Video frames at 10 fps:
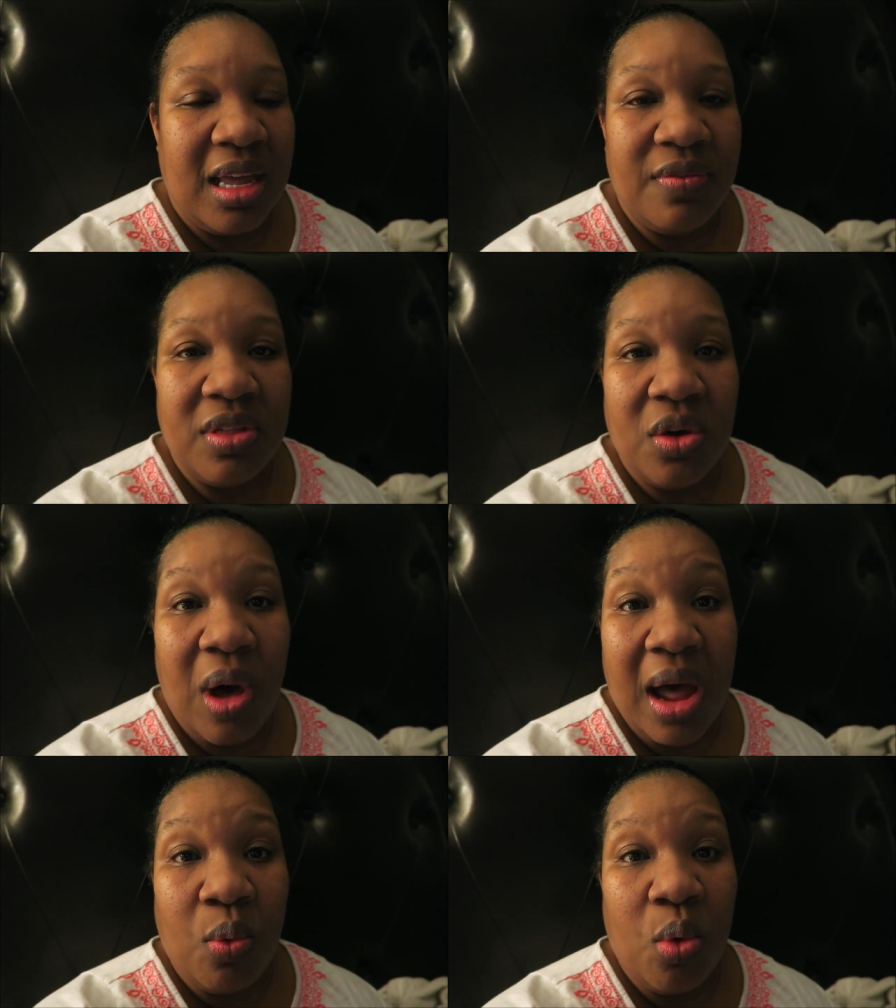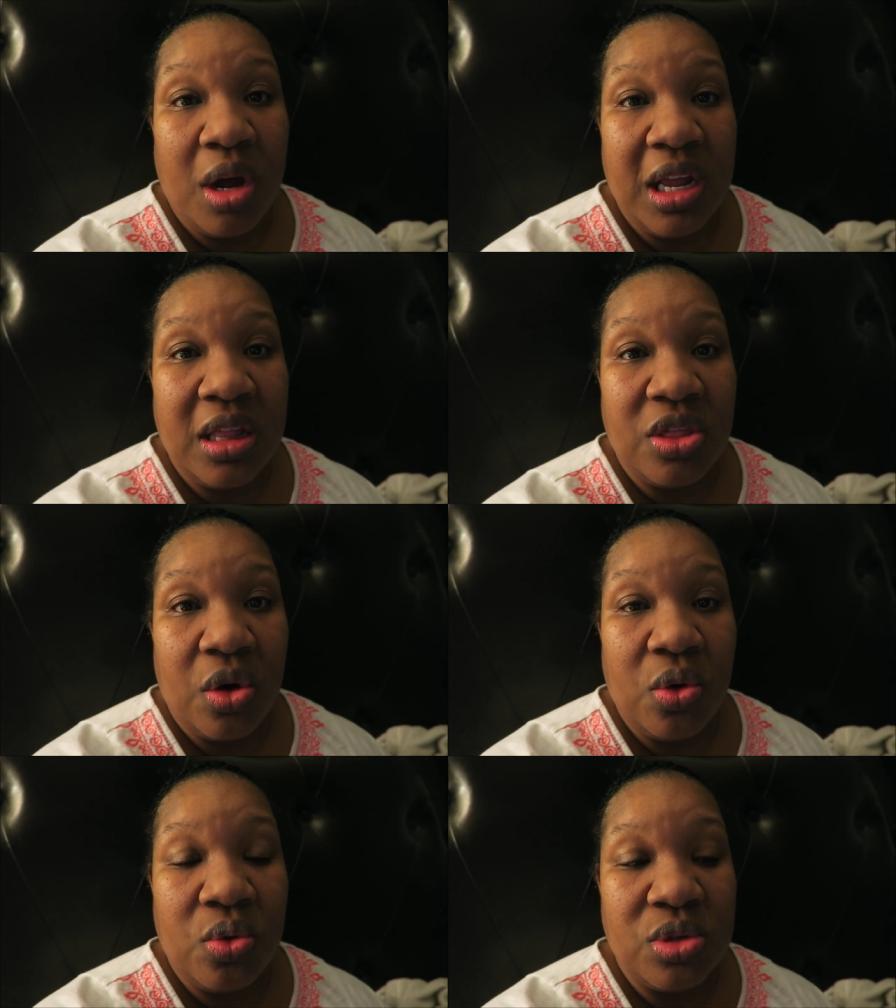even though I wanted
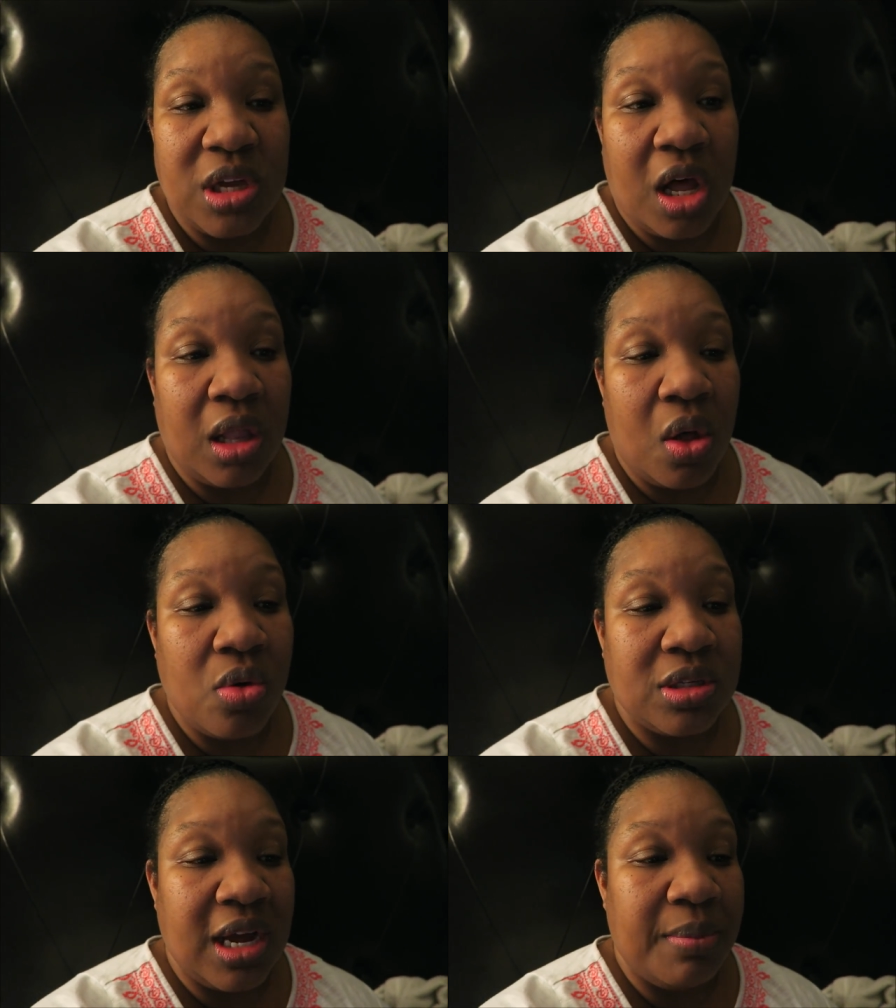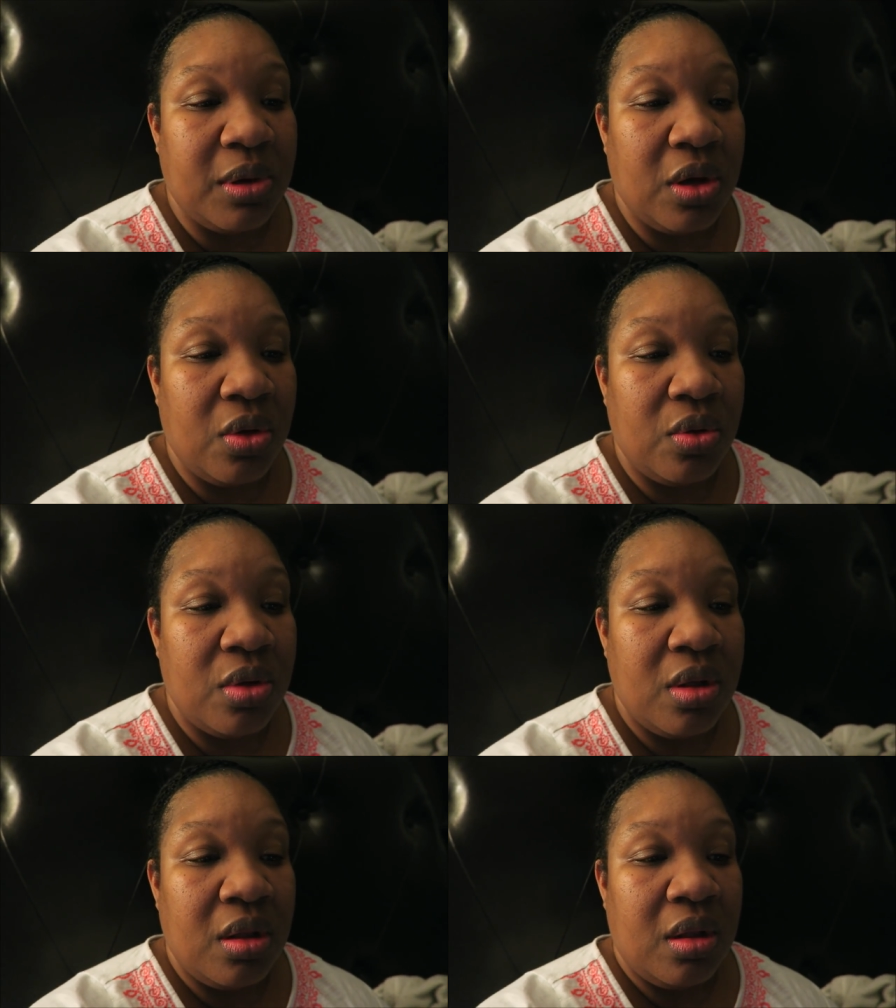those a long time ago,
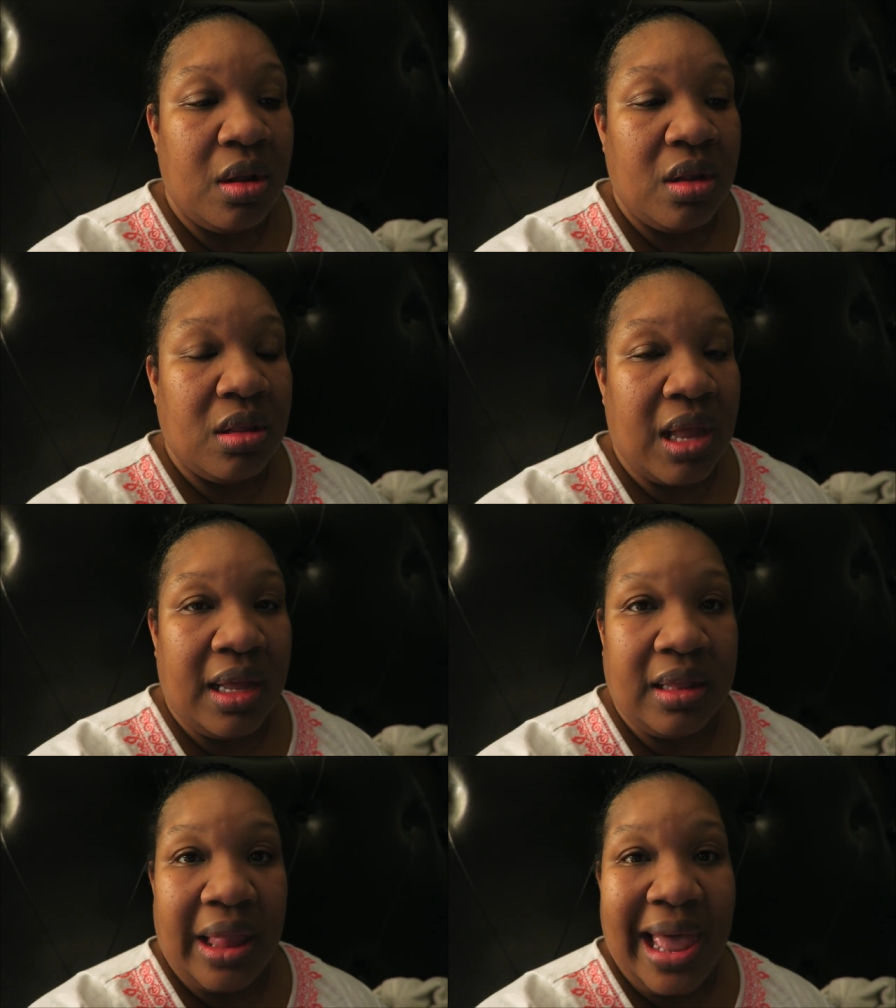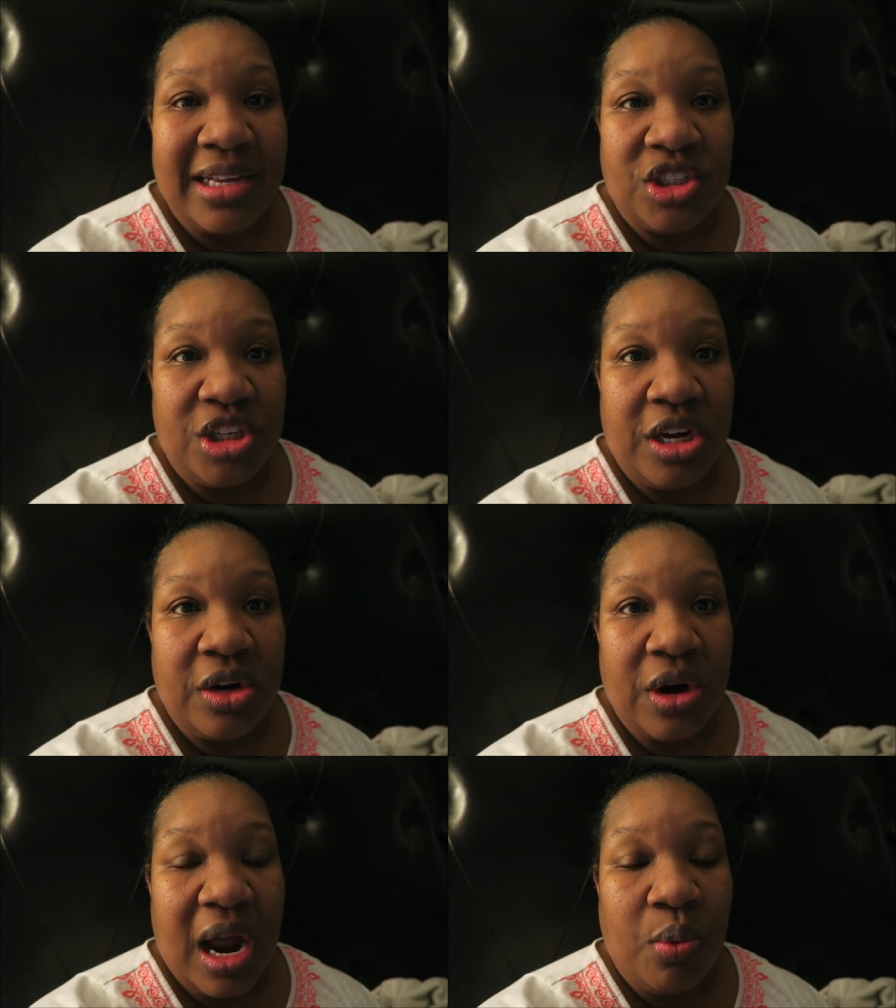like last
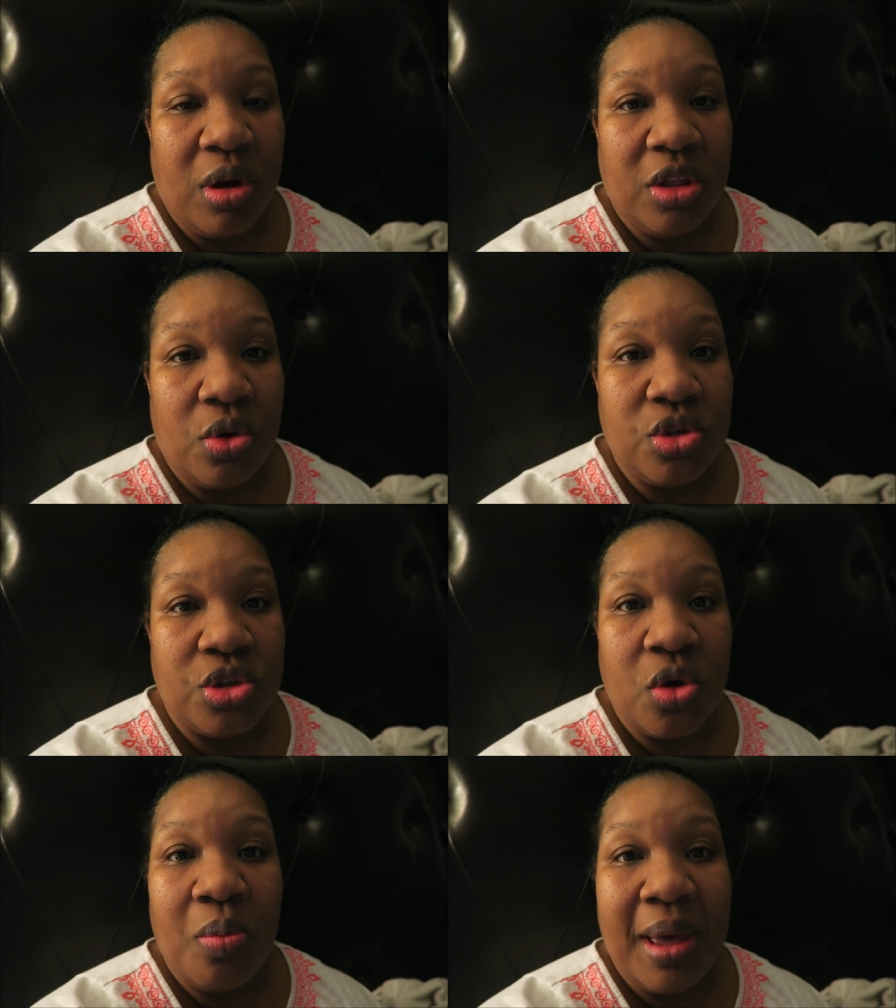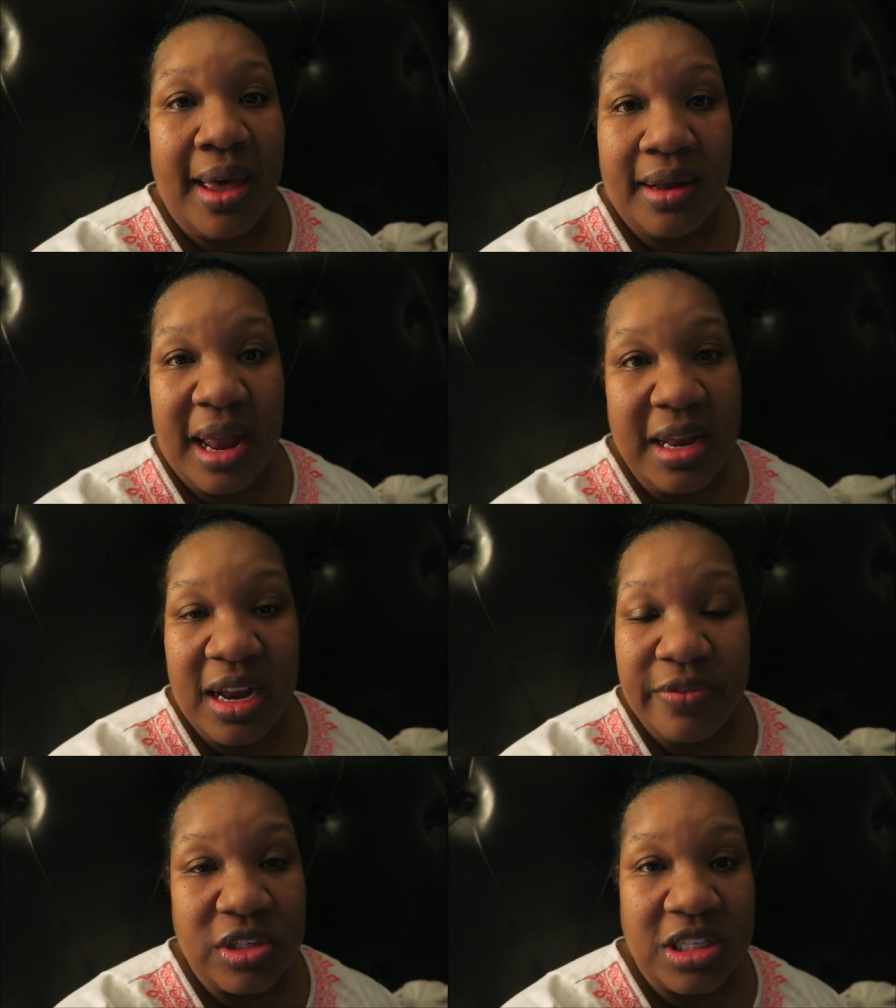year, I wanted those so bad and I'd
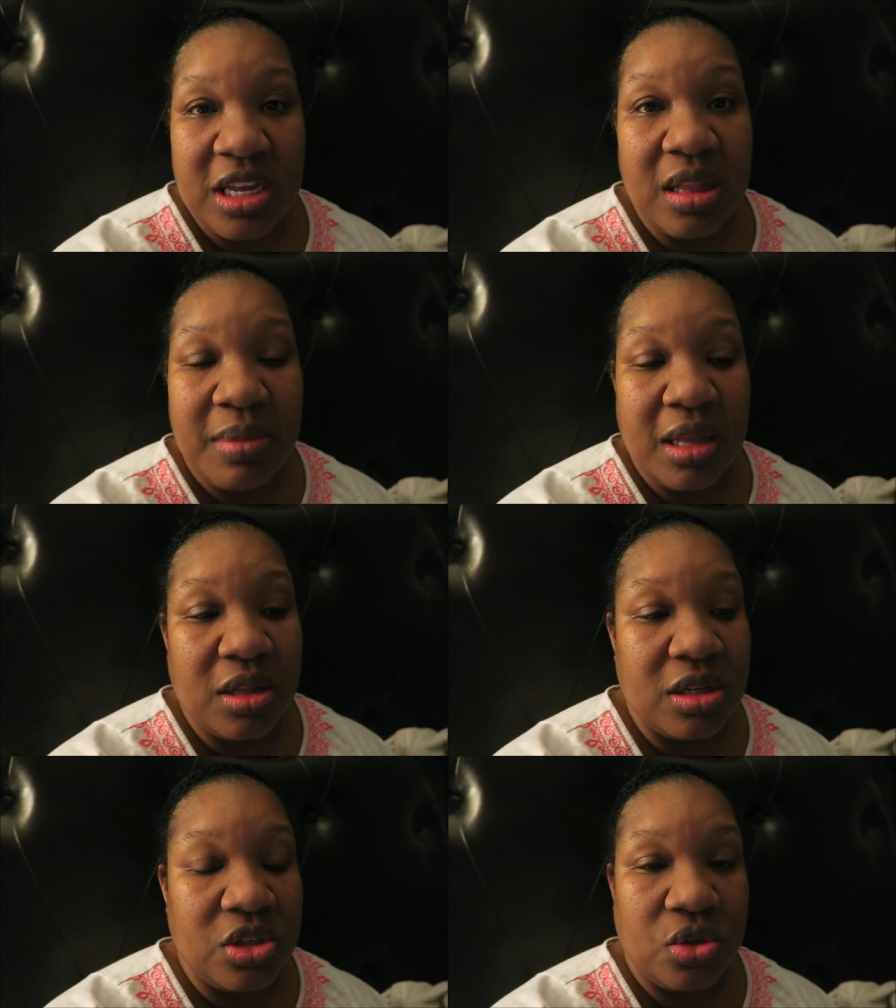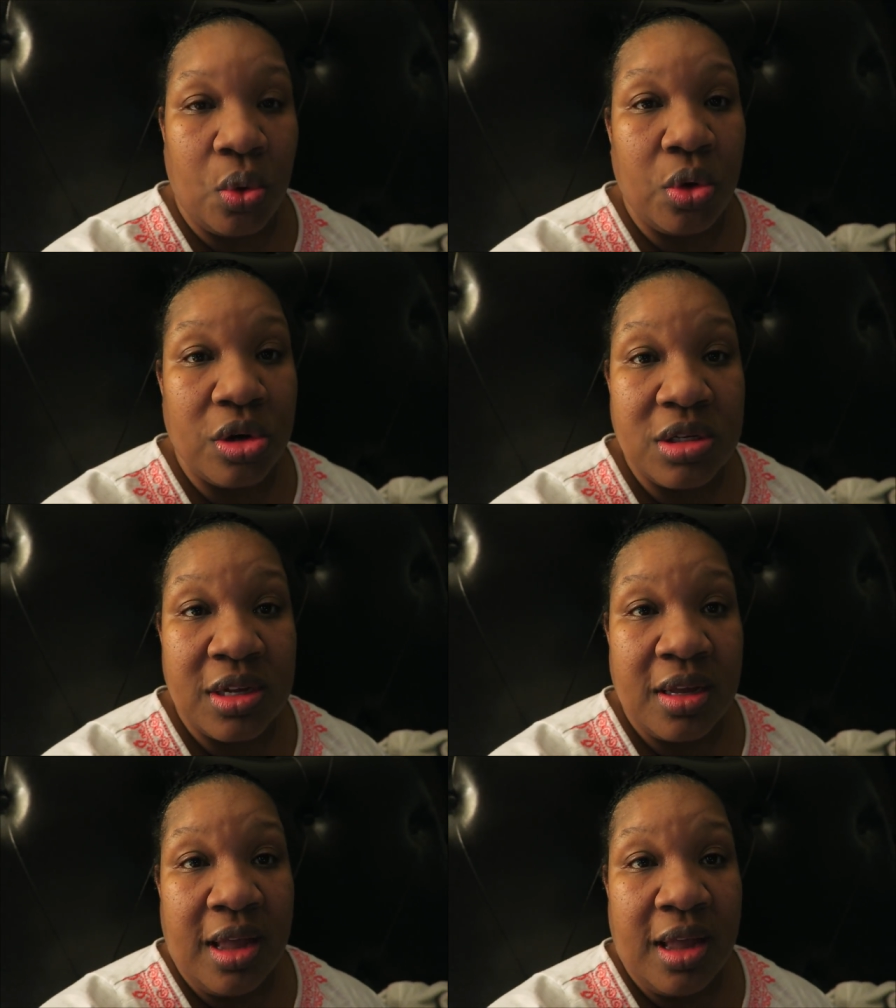never seen them in the stores.